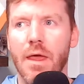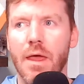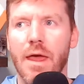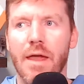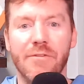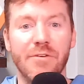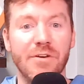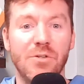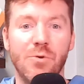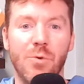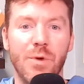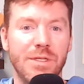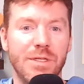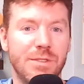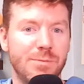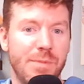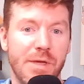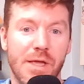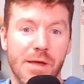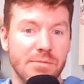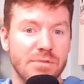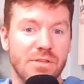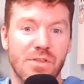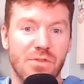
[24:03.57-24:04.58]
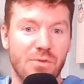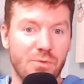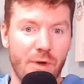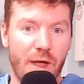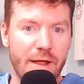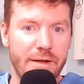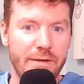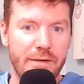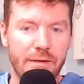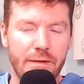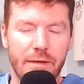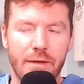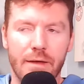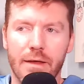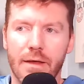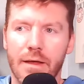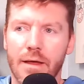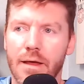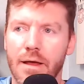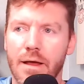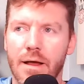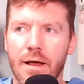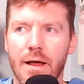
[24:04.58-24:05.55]
Every tweet becomes a thread.
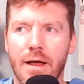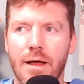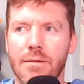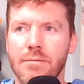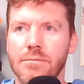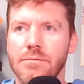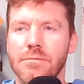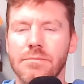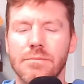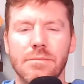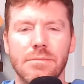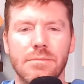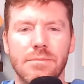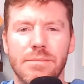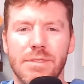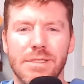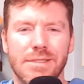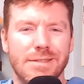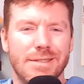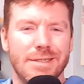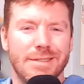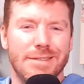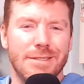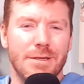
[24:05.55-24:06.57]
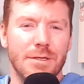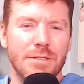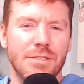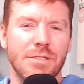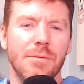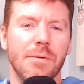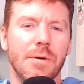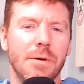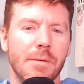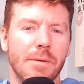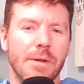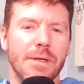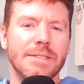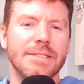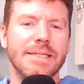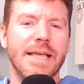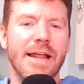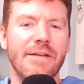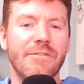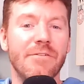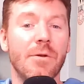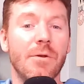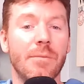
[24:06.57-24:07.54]
It's
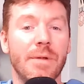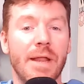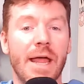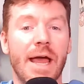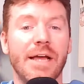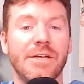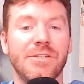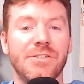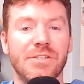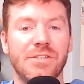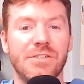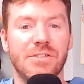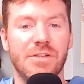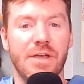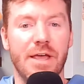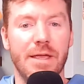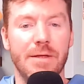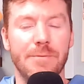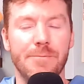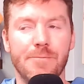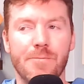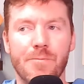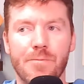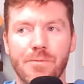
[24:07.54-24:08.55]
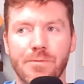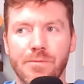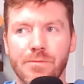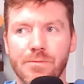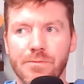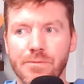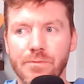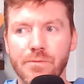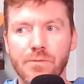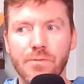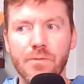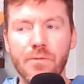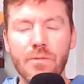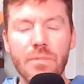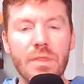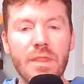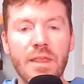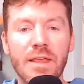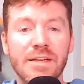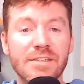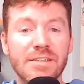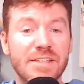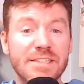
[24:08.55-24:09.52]
kind of an obnoxious site
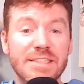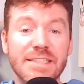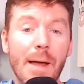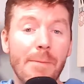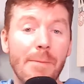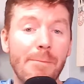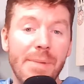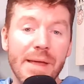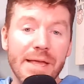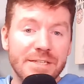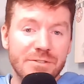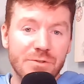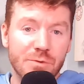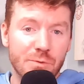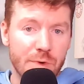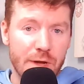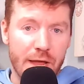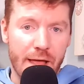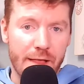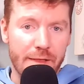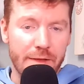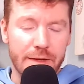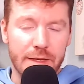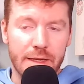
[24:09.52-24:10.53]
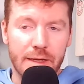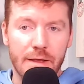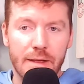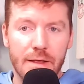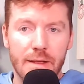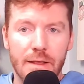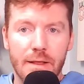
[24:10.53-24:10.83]
because it's not based in reality.